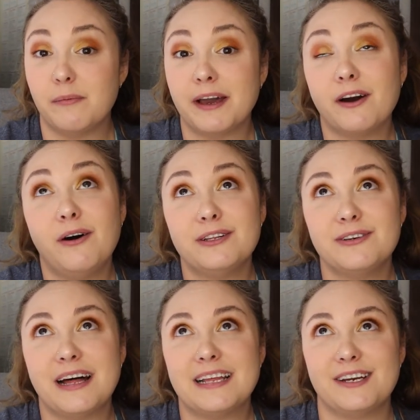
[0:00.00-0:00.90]
I'll like, oh, I'll
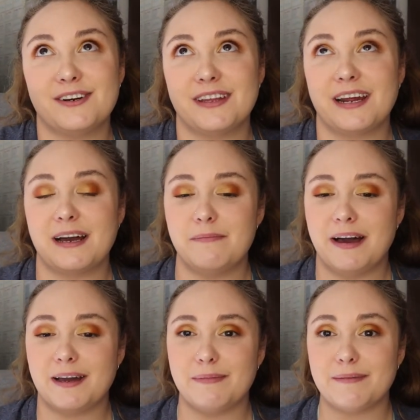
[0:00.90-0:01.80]
do that later. And then I come
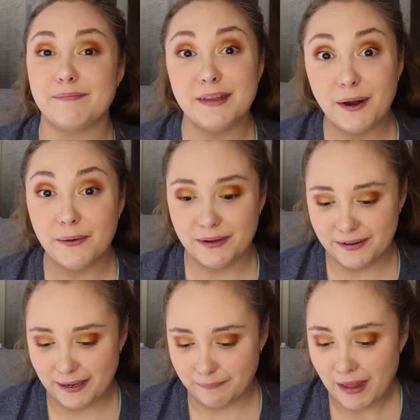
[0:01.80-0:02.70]
back and I'm like, oh,
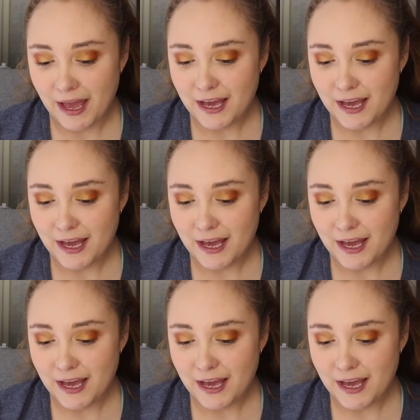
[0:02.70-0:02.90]
they're done.